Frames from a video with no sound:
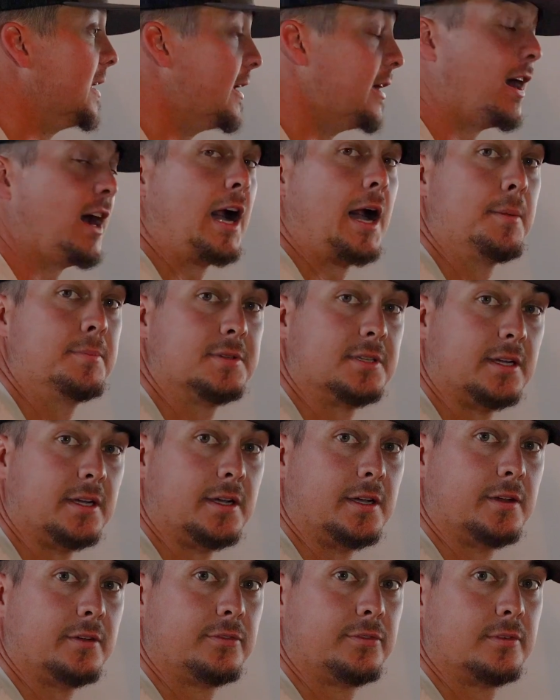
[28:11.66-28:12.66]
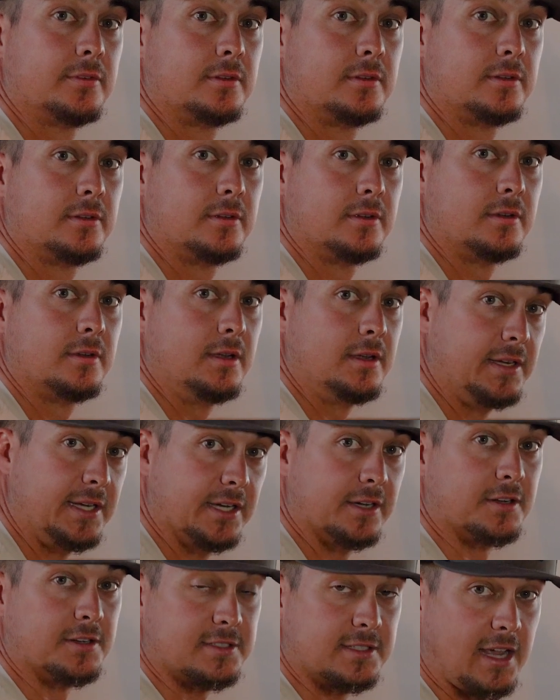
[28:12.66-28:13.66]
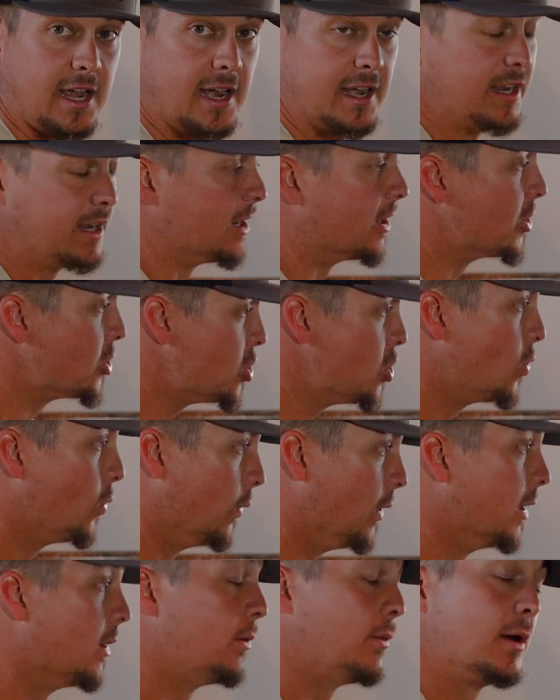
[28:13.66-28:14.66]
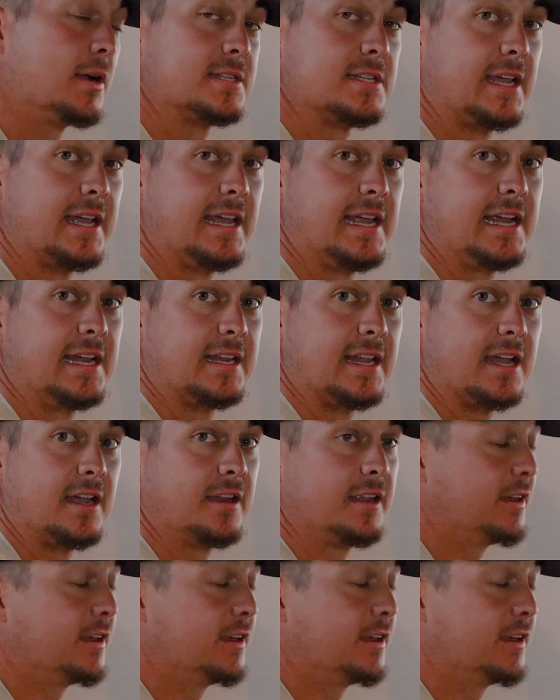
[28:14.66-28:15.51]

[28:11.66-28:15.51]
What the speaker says: and gobs of deer sign here. You will want to hang down